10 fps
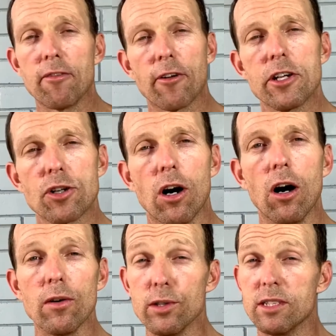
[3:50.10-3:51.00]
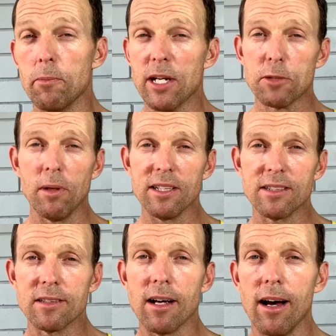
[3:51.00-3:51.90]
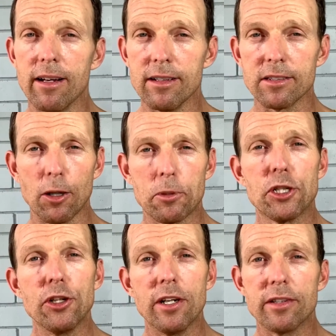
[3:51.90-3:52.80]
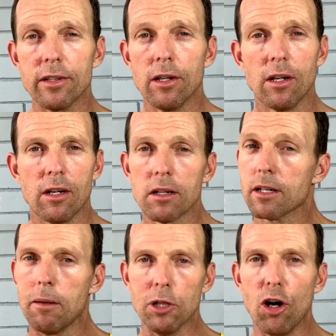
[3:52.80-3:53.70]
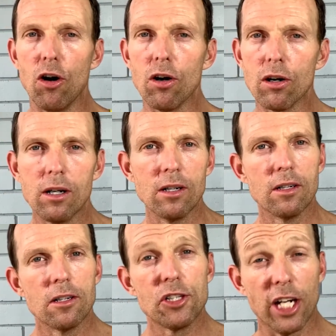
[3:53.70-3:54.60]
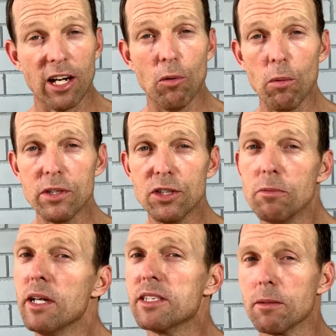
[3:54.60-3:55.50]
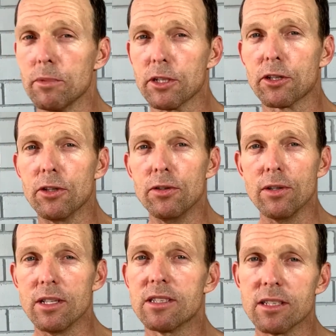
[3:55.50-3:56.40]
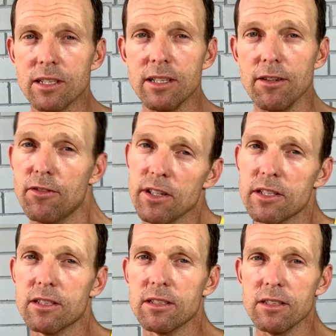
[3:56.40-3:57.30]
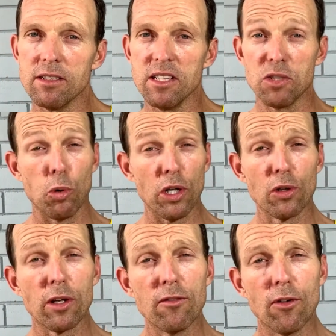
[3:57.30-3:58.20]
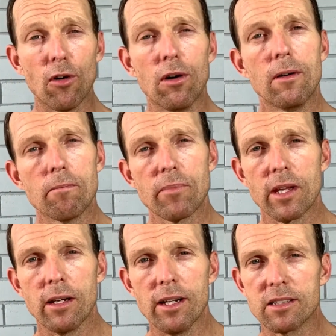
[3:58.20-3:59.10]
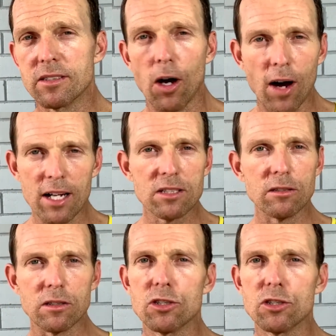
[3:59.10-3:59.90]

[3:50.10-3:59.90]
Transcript: free trial is the best place to start. It's an opportunity to come along, check out what we do, meet some of the crew and see if this is what you're looking for. It's no hassle and